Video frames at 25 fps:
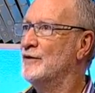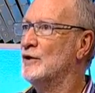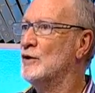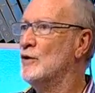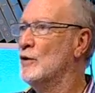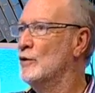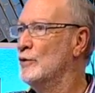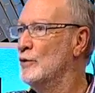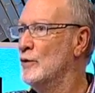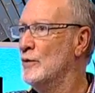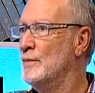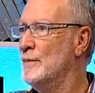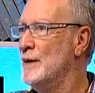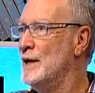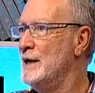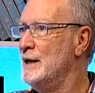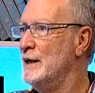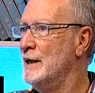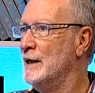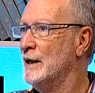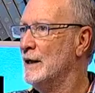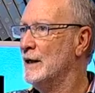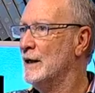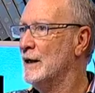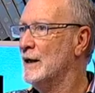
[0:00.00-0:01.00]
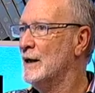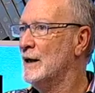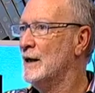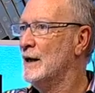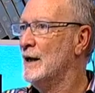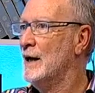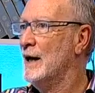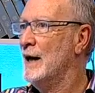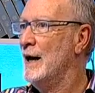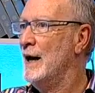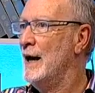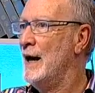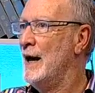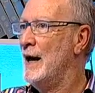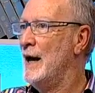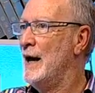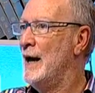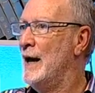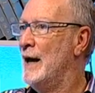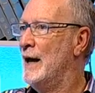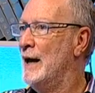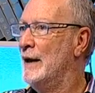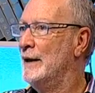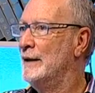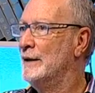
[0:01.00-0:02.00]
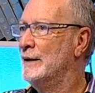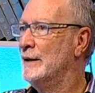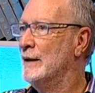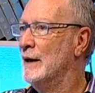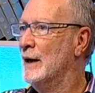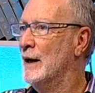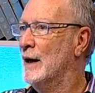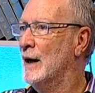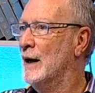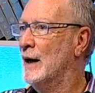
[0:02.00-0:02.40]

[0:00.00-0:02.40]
to go to a meeting and